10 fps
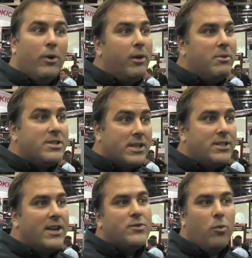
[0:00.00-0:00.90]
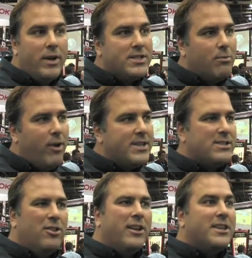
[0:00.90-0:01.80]
really be successful, win some
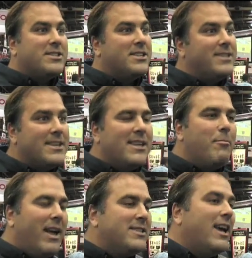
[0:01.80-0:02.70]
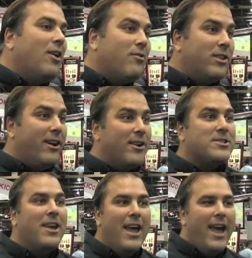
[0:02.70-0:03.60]
races. And look at the success that man's had over the
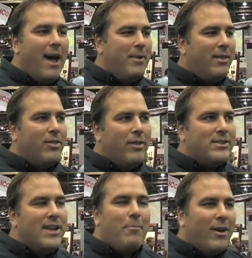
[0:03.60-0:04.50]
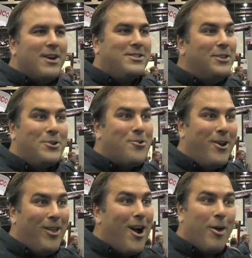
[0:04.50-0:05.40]
years. I mean, it's not because of the
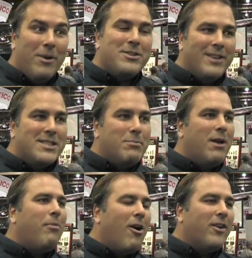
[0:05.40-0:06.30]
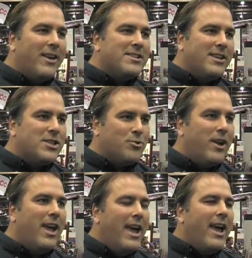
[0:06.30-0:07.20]
Detroit Locker, but it's nice to be a part of his
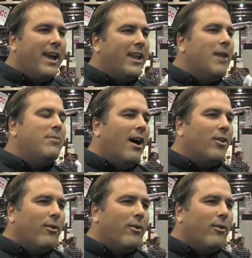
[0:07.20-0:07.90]
history and getting him down the